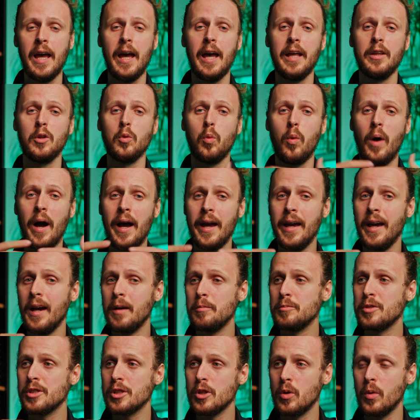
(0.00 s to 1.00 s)
And why I
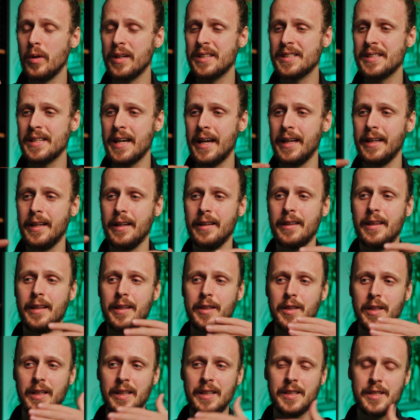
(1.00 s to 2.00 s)
am so excited
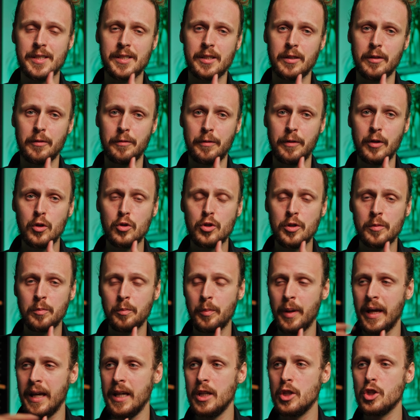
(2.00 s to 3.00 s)
that it is in a Fusion
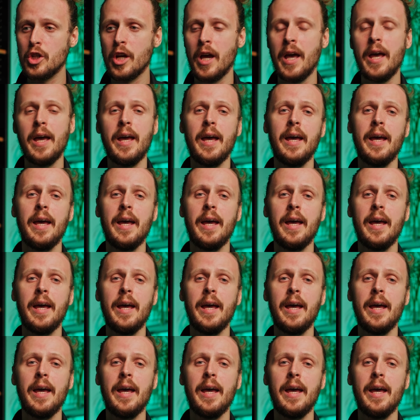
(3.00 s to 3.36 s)
page,